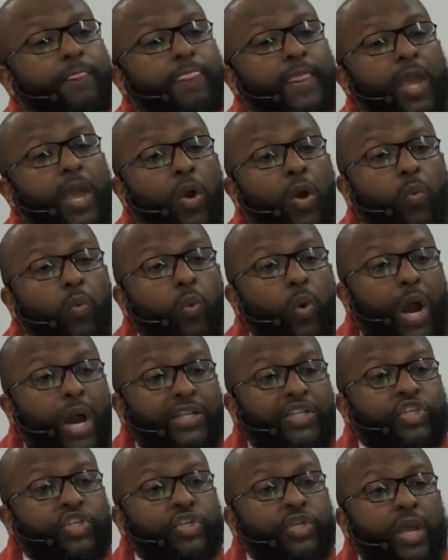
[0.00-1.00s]

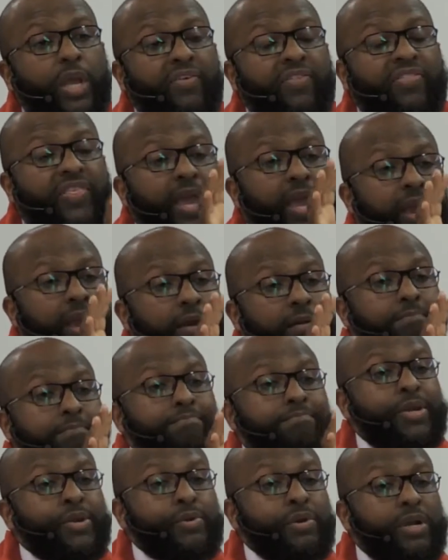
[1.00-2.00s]
Watch their
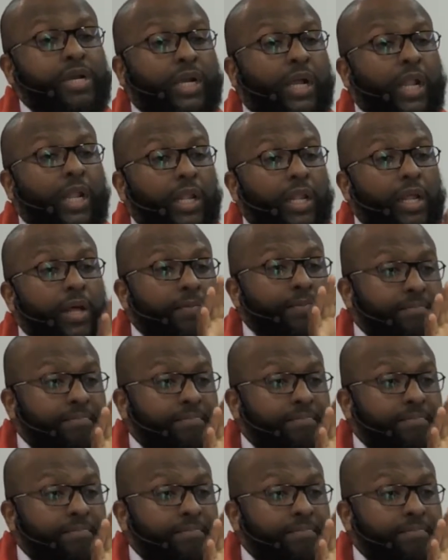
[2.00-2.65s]
miracle